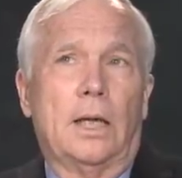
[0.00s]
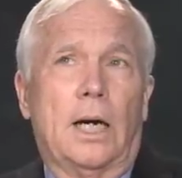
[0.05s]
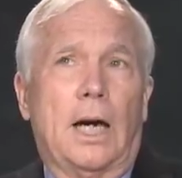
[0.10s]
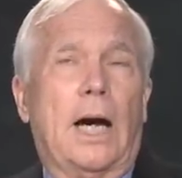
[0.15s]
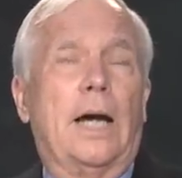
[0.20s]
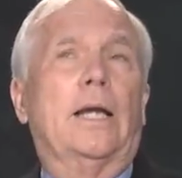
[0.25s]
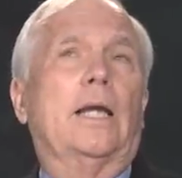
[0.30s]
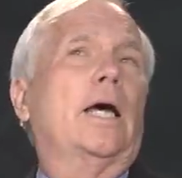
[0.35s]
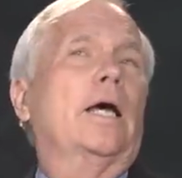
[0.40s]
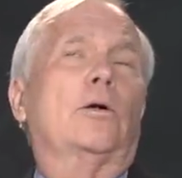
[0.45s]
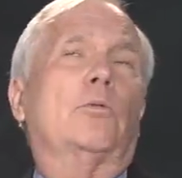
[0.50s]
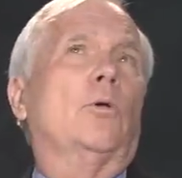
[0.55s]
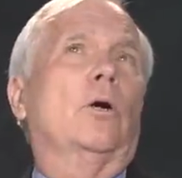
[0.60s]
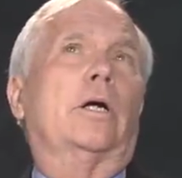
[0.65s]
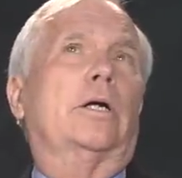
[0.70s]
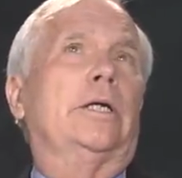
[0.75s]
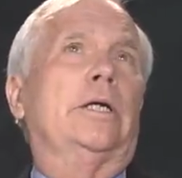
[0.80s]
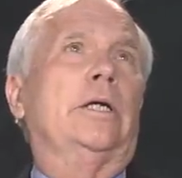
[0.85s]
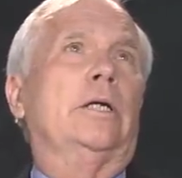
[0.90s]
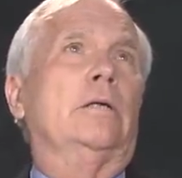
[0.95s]
I like
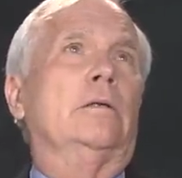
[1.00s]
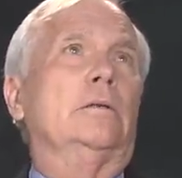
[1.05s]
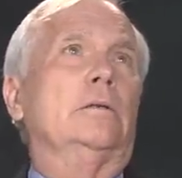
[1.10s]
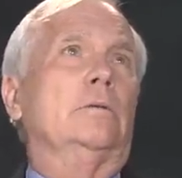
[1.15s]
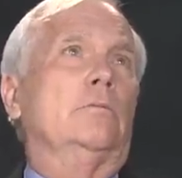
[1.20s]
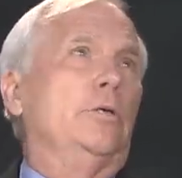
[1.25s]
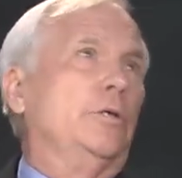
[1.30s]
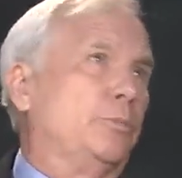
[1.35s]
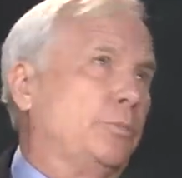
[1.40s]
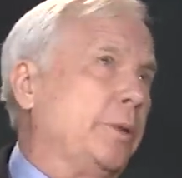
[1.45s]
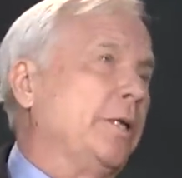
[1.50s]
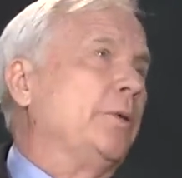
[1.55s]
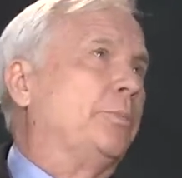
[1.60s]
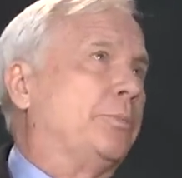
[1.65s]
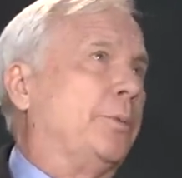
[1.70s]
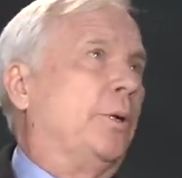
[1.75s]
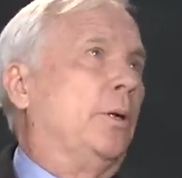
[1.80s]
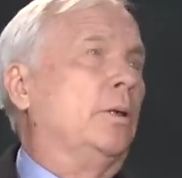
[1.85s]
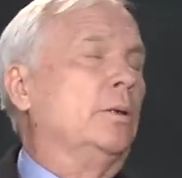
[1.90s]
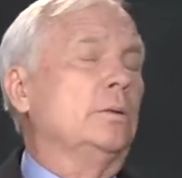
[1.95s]
working with
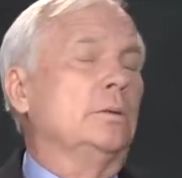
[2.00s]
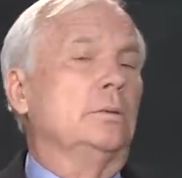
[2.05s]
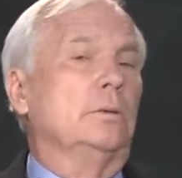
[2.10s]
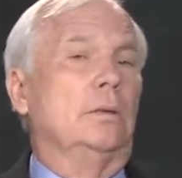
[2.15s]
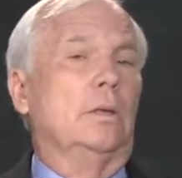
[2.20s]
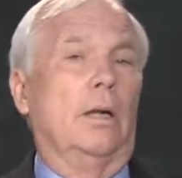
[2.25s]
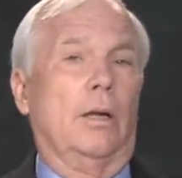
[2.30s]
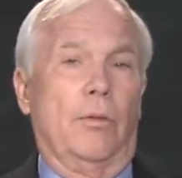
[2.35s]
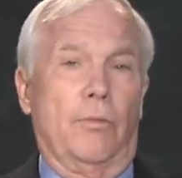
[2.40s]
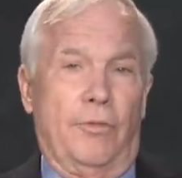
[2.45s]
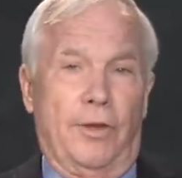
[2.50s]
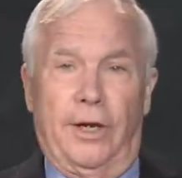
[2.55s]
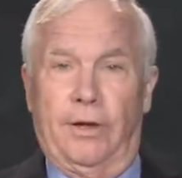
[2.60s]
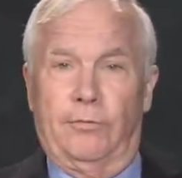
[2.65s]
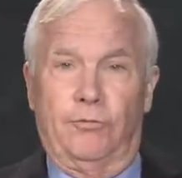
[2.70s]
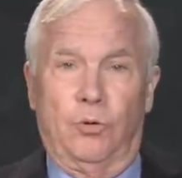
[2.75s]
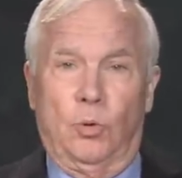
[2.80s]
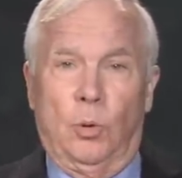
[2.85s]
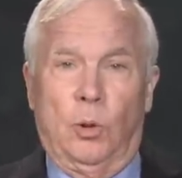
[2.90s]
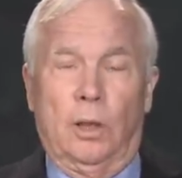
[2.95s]
people,
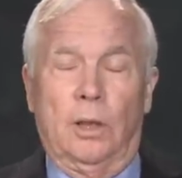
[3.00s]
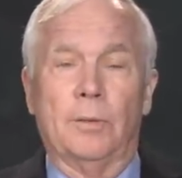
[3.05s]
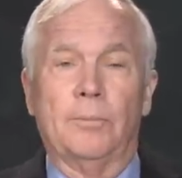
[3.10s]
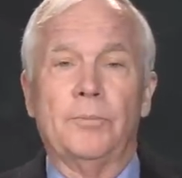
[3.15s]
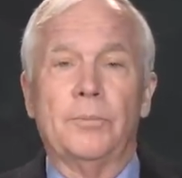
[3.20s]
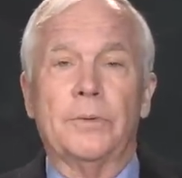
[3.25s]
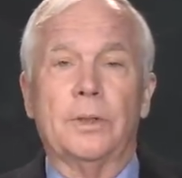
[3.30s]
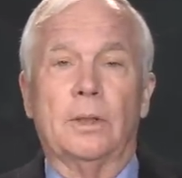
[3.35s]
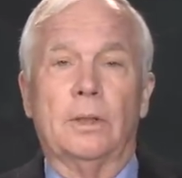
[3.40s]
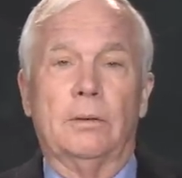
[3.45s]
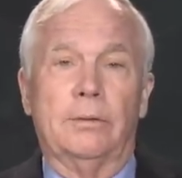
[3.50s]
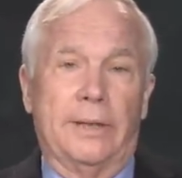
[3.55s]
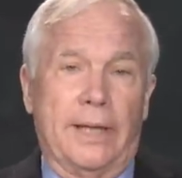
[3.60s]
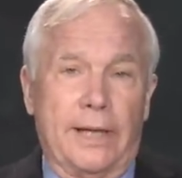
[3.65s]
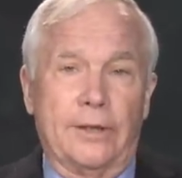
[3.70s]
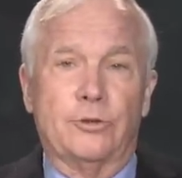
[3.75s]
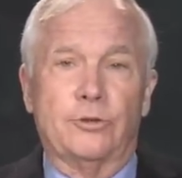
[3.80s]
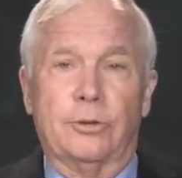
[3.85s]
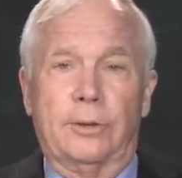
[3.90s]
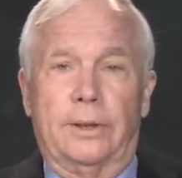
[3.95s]
therefore,
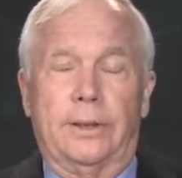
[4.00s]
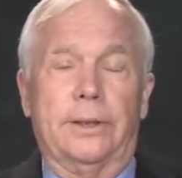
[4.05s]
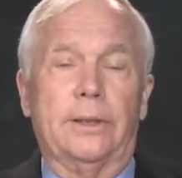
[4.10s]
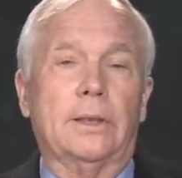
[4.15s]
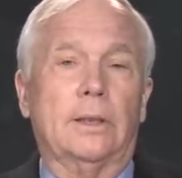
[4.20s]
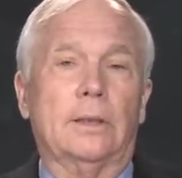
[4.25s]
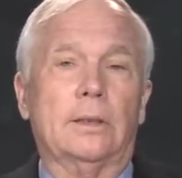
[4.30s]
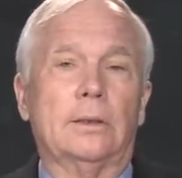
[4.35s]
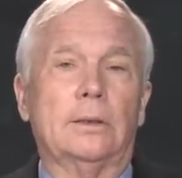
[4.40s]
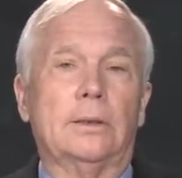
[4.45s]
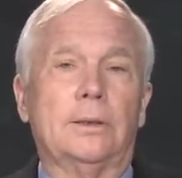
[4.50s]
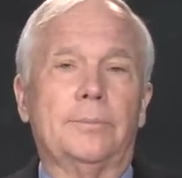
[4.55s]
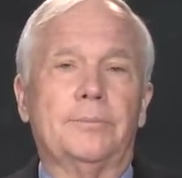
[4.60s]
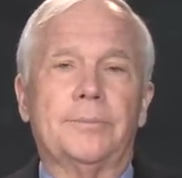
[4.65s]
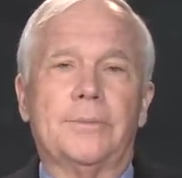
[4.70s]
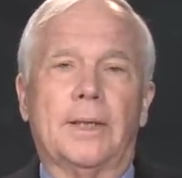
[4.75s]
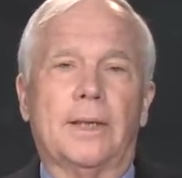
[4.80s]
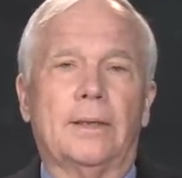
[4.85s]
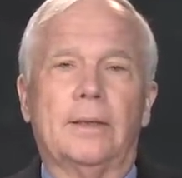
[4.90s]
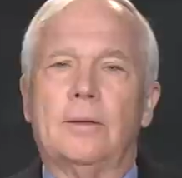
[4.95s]
naturally.
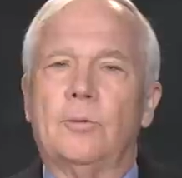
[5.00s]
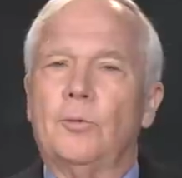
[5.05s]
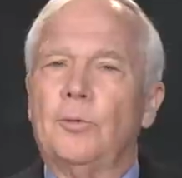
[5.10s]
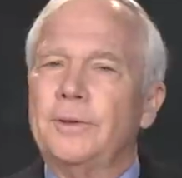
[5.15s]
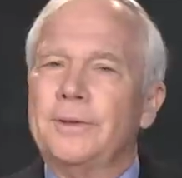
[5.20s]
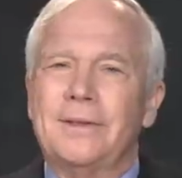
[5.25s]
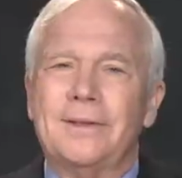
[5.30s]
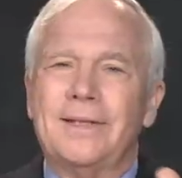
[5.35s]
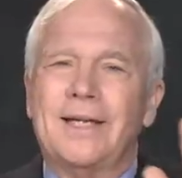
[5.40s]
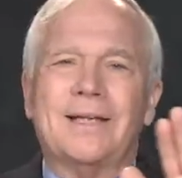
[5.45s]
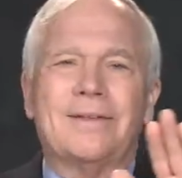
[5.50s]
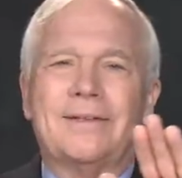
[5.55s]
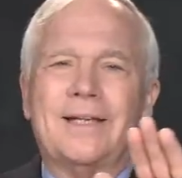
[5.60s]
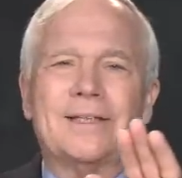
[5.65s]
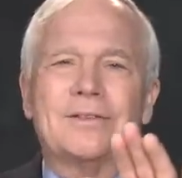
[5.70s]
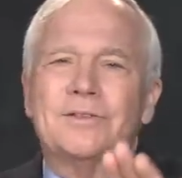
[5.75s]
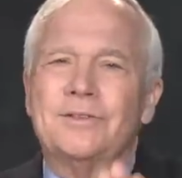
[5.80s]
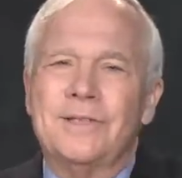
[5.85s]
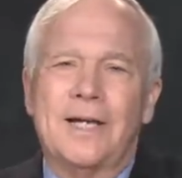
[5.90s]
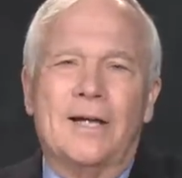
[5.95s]
Well,
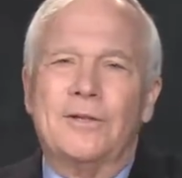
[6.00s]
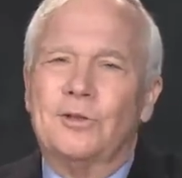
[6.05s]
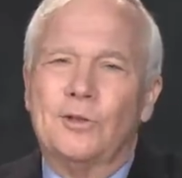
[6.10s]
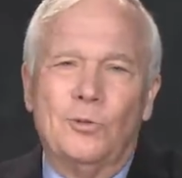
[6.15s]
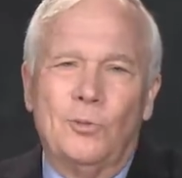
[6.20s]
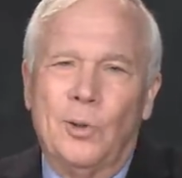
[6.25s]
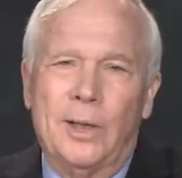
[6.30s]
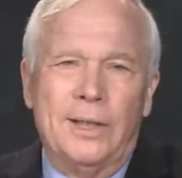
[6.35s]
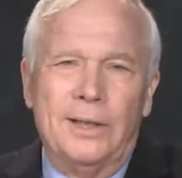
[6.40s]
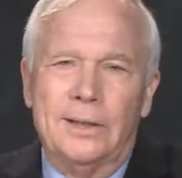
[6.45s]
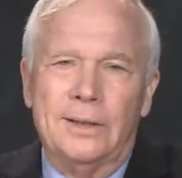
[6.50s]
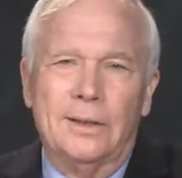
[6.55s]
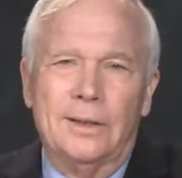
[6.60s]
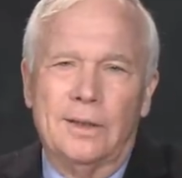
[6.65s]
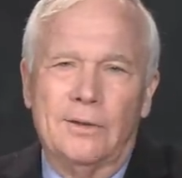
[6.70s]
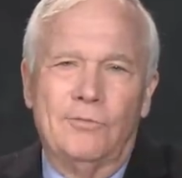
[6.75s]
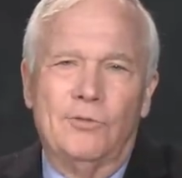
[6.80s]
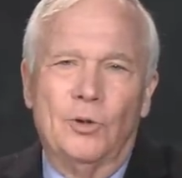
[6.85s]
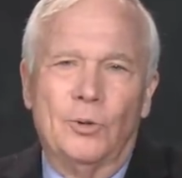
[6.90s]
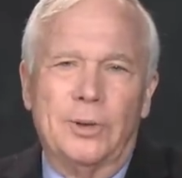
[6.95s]
that's not the way
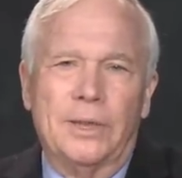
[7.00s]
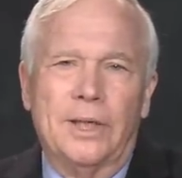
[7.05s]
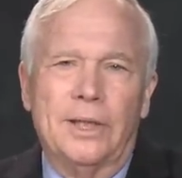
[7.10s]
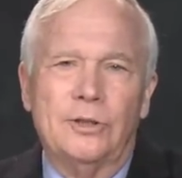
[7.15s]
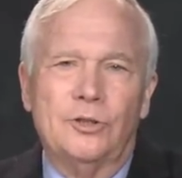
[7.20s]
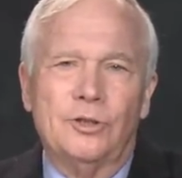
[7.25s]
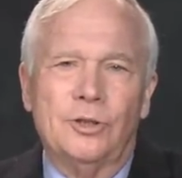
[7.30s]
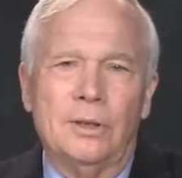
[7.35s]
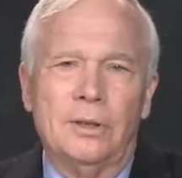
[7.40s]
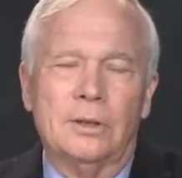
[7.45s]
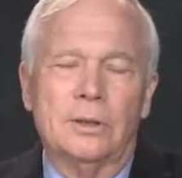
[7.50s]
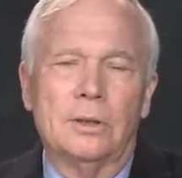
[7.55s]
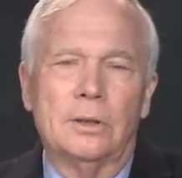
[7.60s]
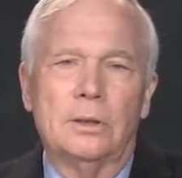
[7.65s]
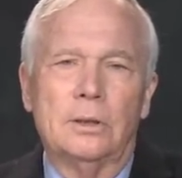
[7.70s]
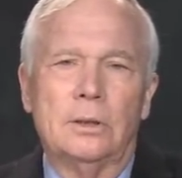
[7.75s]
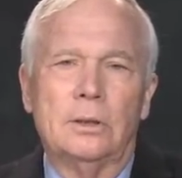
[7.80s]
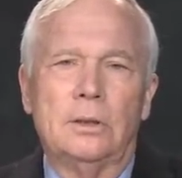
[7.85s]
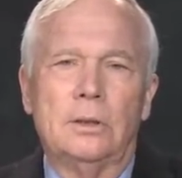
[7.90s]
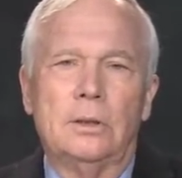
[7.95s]
of vocation.
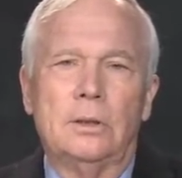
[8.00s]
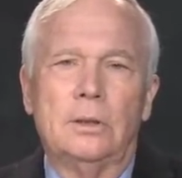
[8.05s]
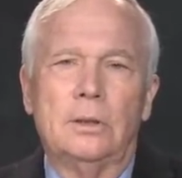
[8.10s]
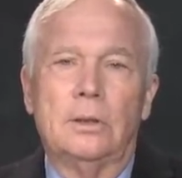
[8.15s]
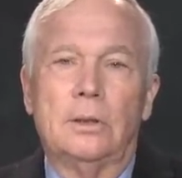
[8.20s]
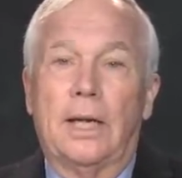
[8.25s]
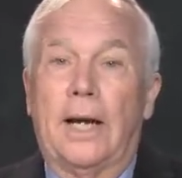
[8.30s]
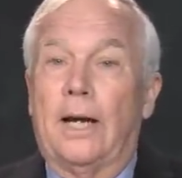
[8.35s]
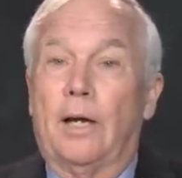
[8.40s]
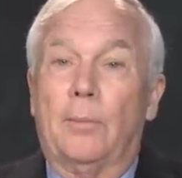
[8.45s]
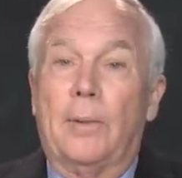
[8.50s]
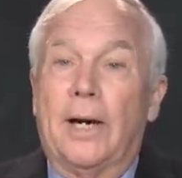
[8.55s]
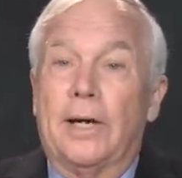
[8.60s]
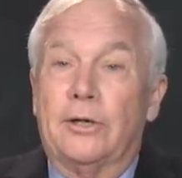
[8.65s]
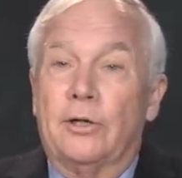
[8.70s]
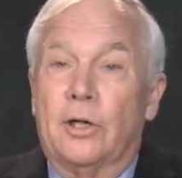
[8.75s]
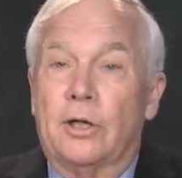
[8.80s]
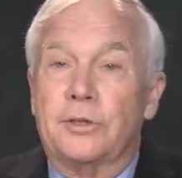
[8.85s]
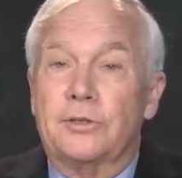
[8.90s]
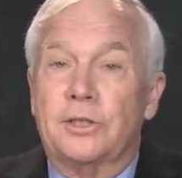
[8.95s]
How
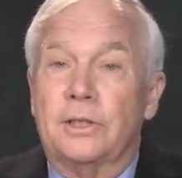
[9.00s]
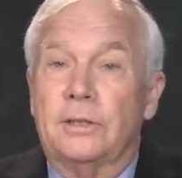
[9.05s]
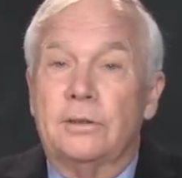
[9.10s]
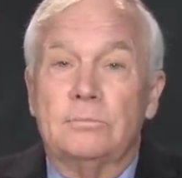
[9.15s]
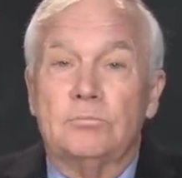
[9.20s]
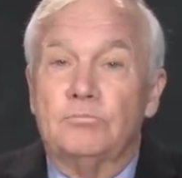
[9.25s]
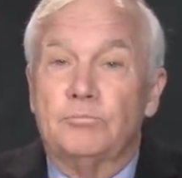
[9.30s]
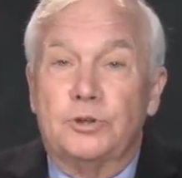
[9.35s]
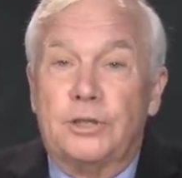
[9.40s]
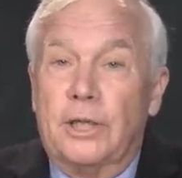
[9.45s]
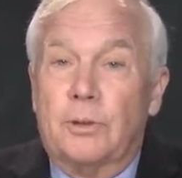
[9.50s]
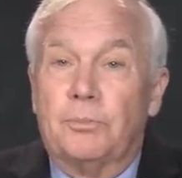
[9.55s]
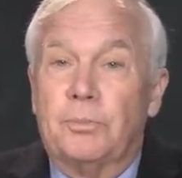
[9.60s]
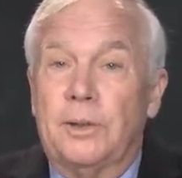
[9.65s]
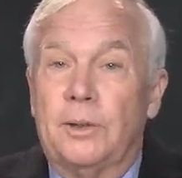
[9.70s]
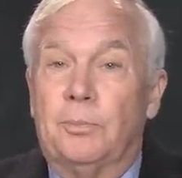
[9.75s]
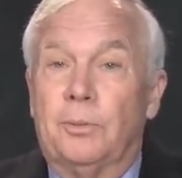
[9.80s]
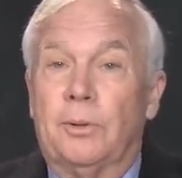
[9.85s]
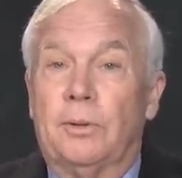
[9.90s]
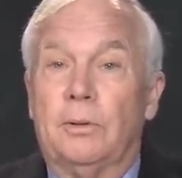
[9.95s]
about nursing sick
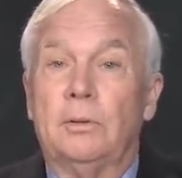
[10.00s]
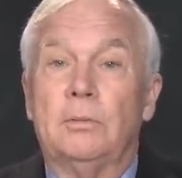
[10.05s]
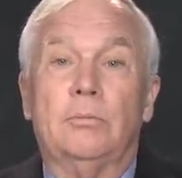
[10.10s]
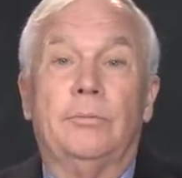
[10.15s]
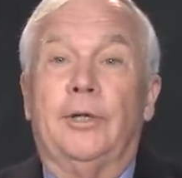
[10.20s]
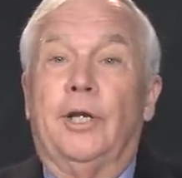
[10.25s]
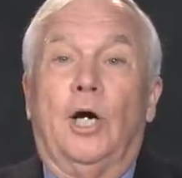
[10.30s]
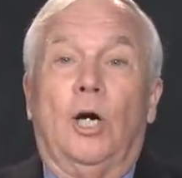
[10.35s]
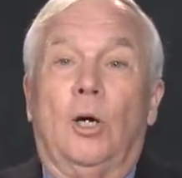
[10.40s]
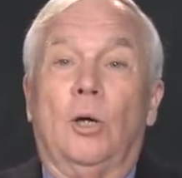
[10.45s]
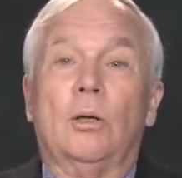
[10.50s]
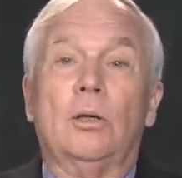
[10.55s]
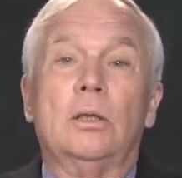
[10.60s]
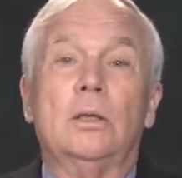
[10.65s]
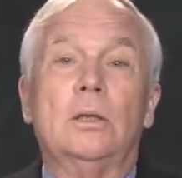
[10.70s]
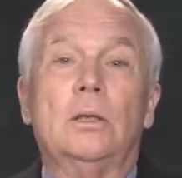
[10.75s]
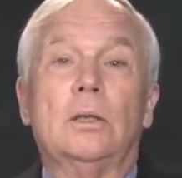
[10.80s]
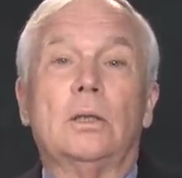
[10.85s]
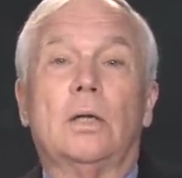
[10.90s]
people? No.